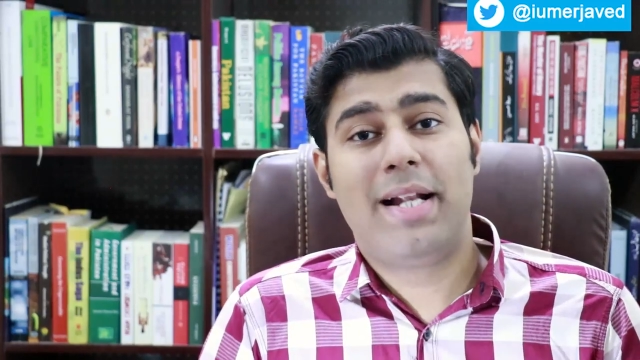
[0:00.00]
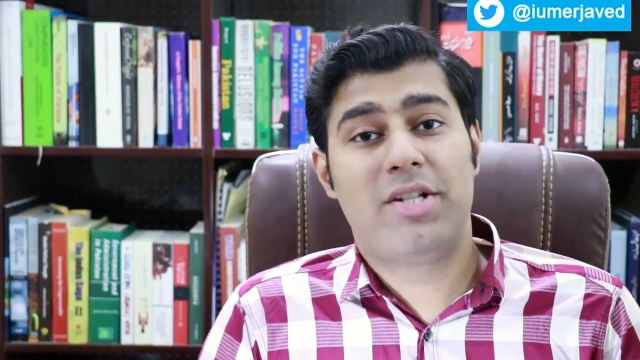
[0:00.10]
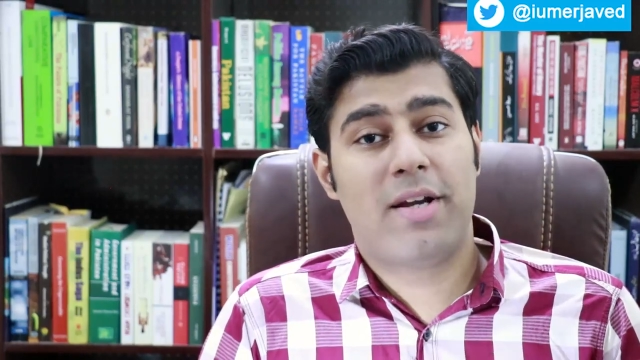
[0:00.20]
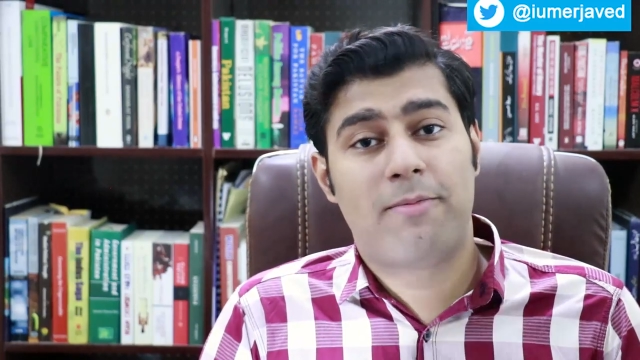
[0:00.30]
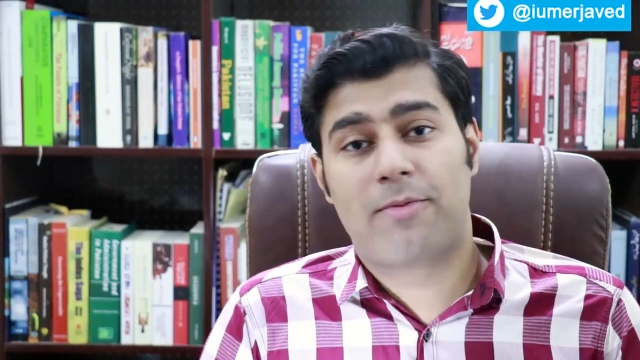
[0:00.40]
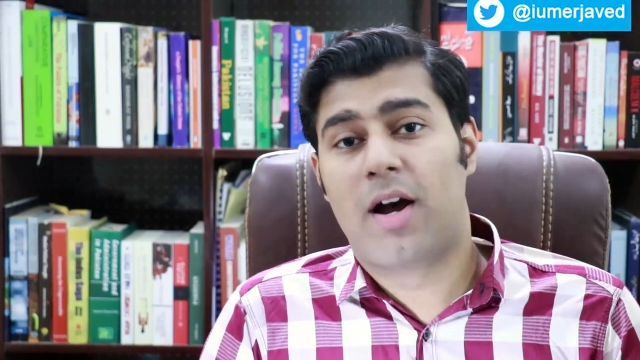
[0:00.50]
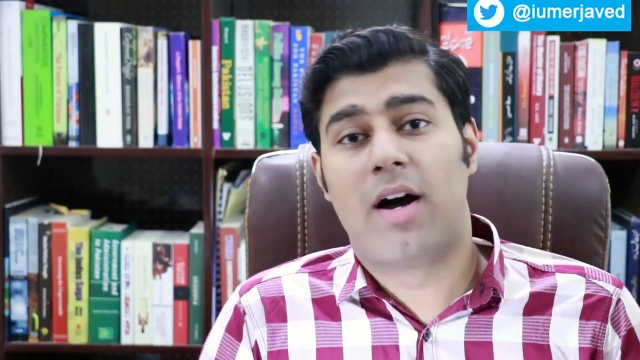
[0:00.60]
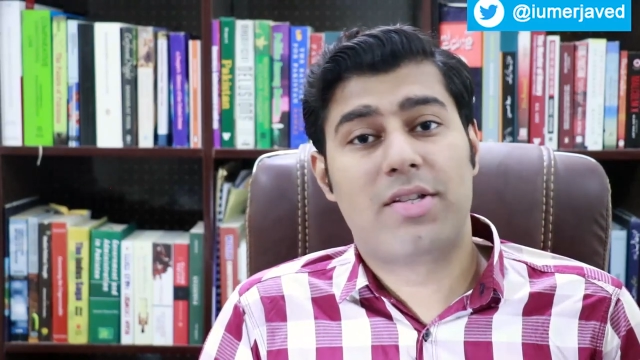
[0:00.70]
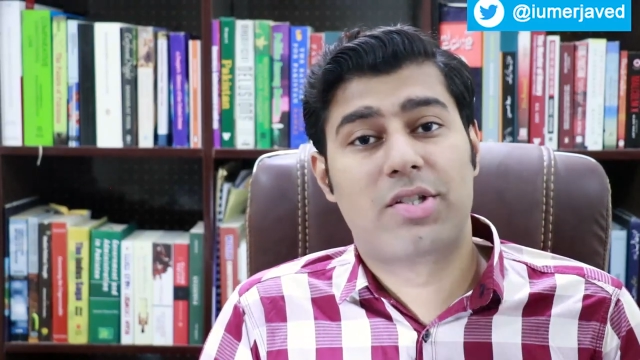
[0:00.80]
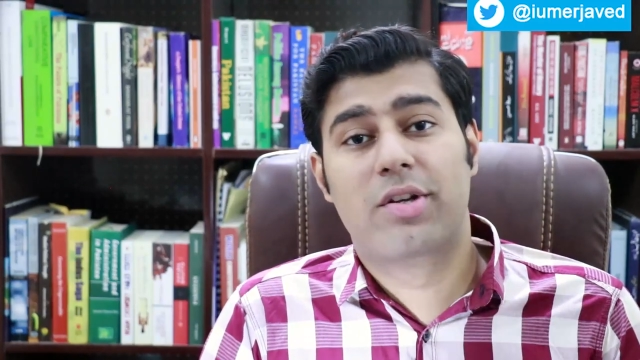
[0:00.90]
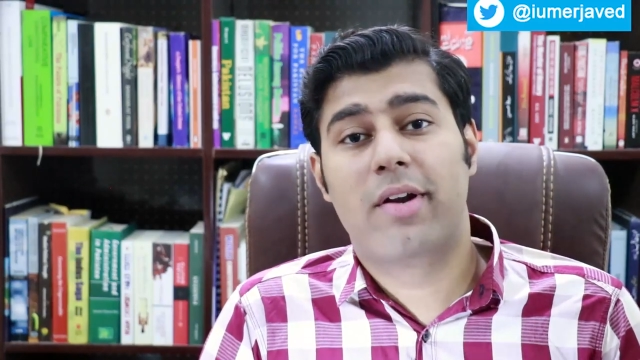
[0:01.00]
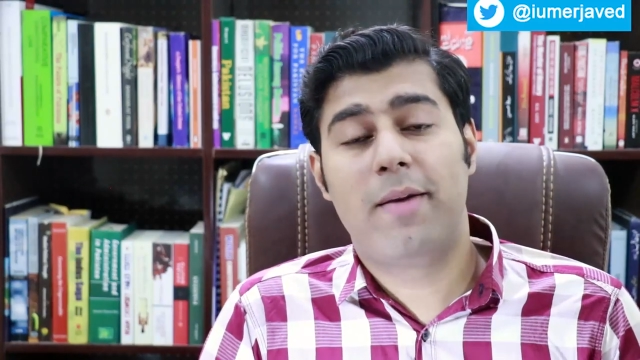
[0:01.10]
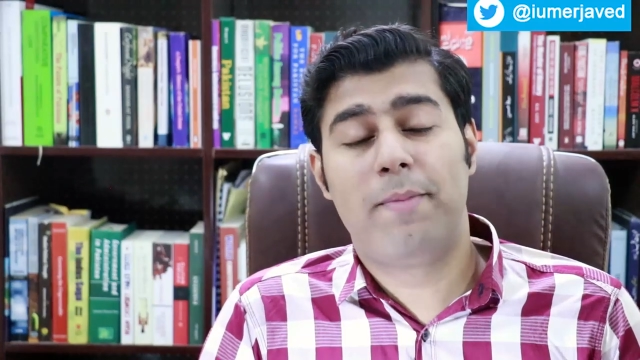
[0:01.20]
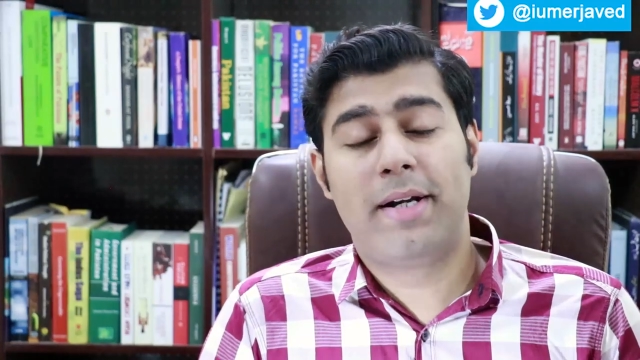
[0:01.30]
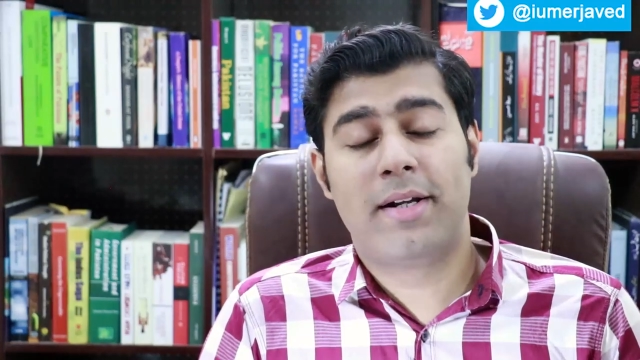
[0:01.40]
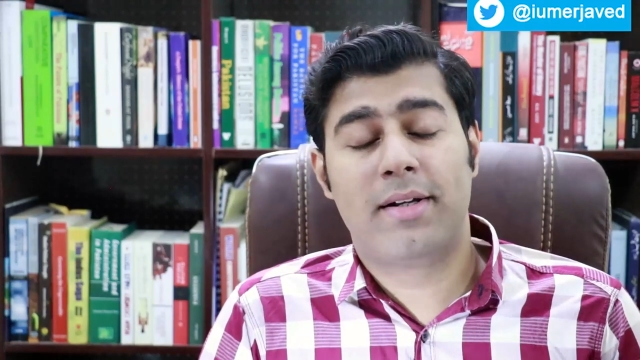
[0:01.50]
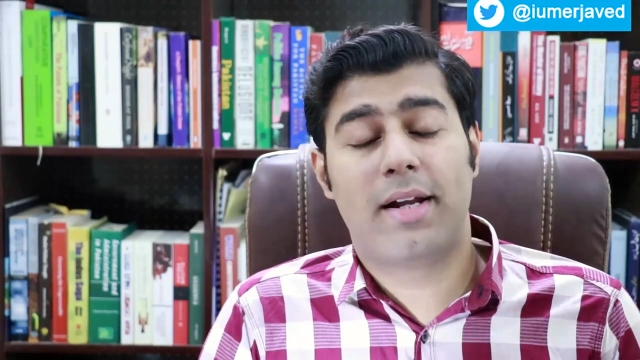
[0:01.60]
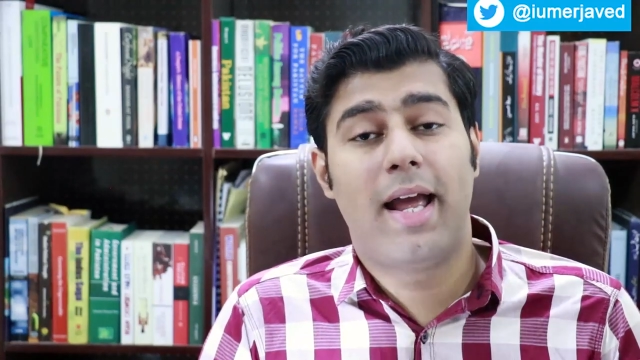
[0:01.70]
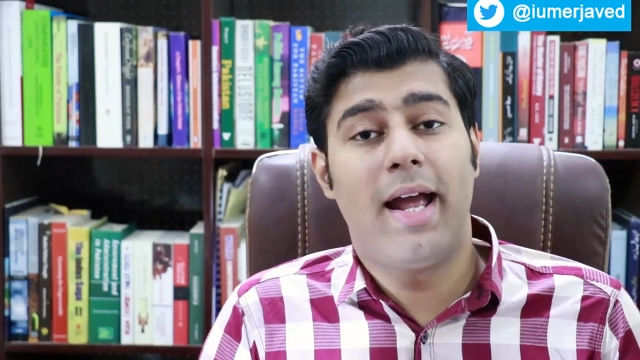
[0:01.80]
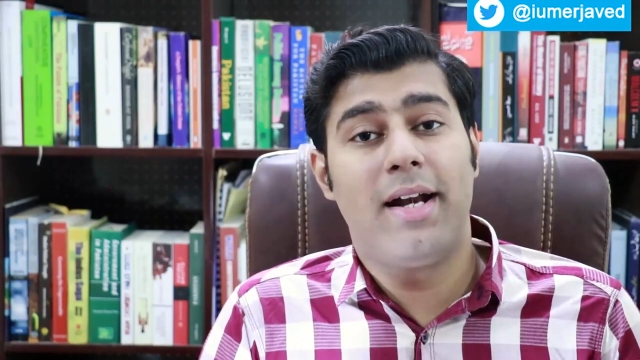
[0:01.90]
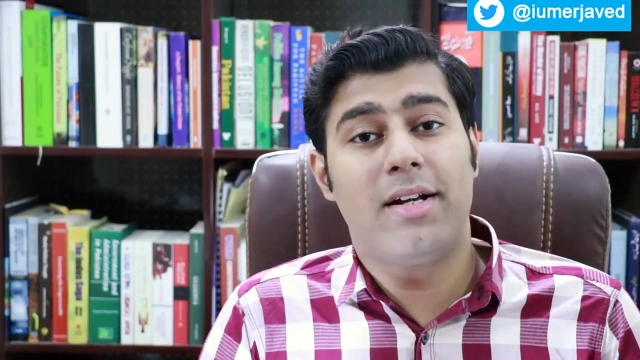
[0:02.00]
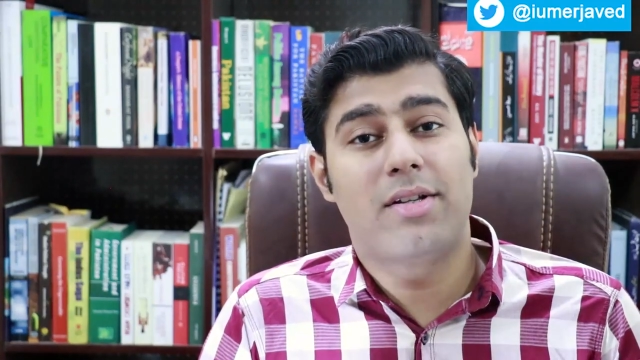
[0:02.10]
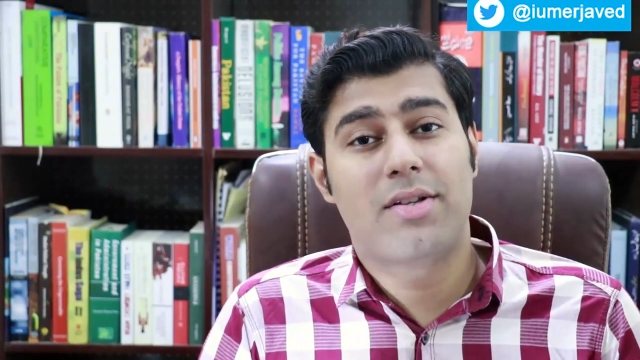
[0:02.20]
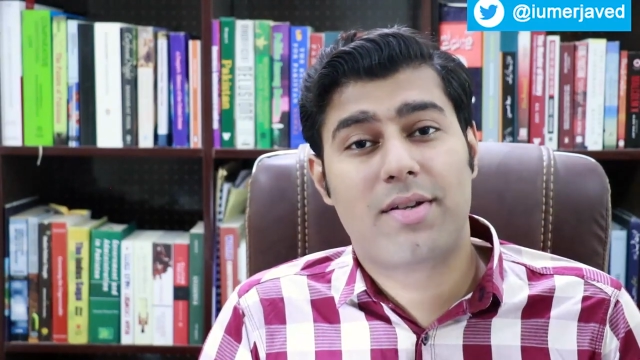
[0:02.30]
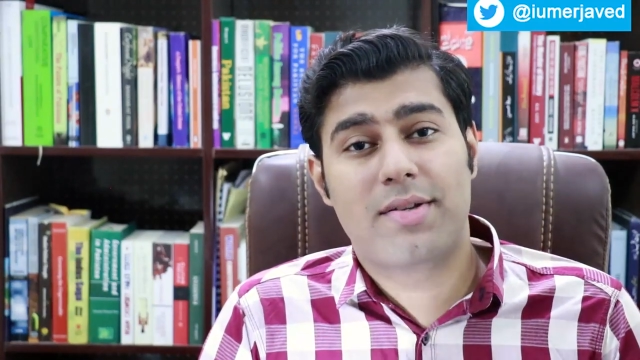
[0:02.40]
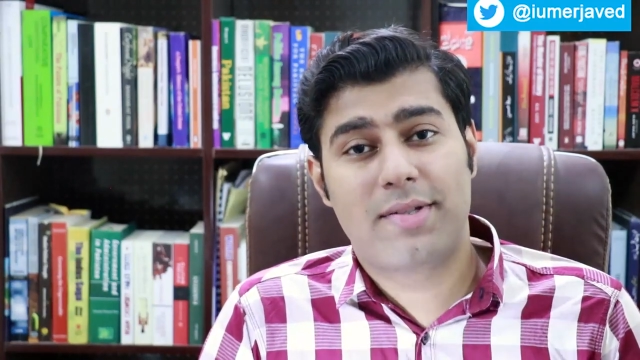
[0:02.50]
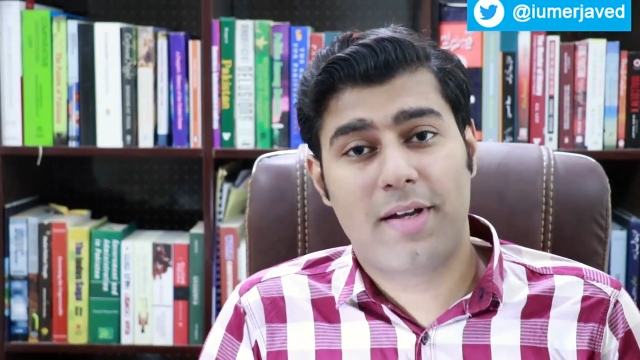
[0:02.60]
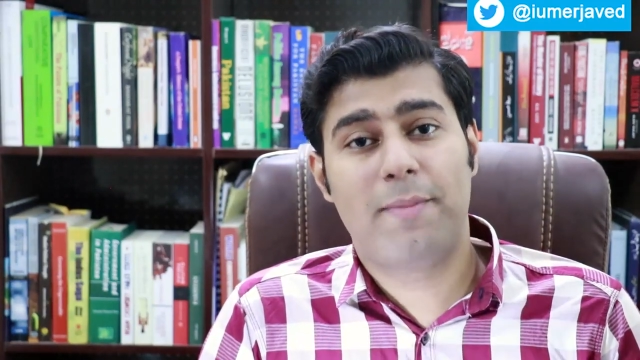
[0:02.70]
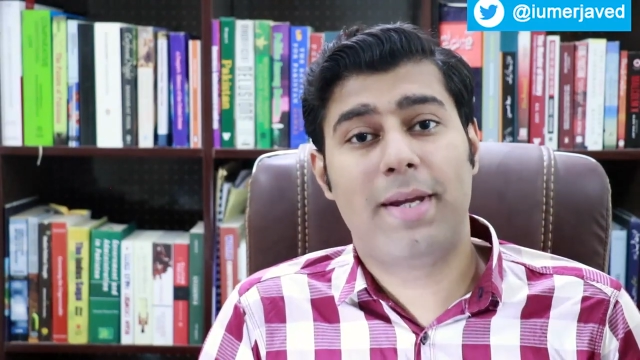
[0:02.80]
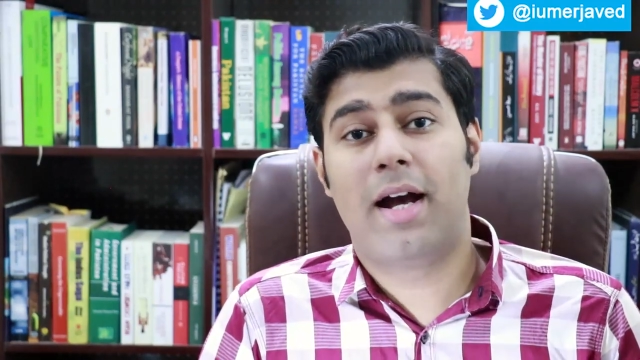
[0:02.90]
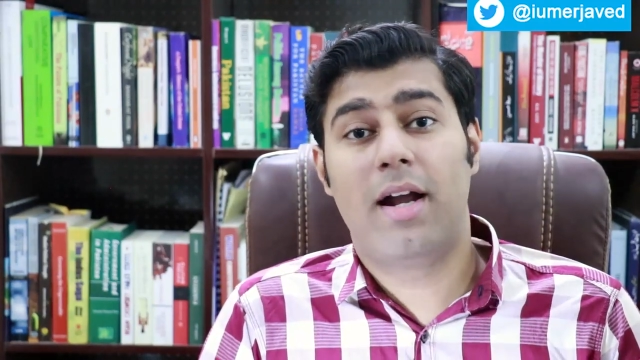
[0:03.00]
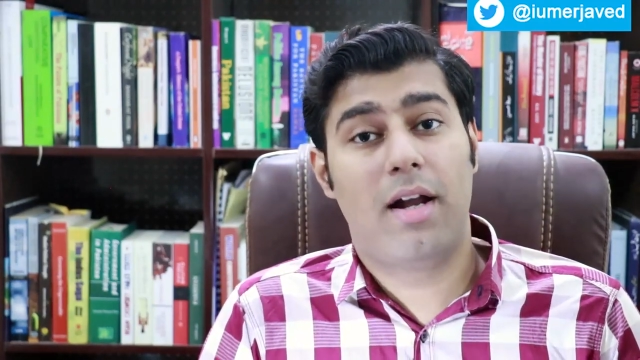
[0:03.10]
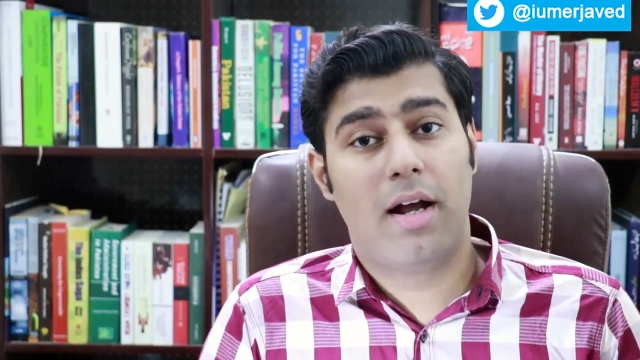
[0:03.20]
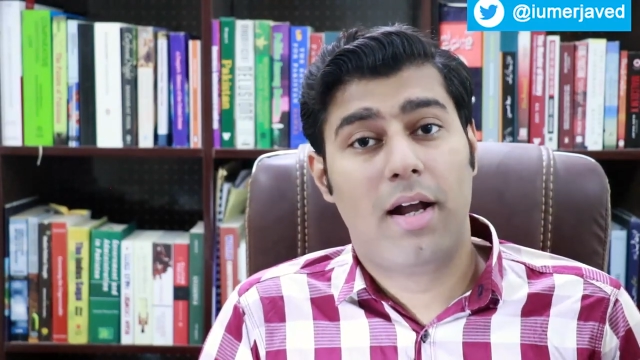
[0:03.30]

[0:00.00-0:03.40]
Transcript: Belgium, France, Great Britain and Serbia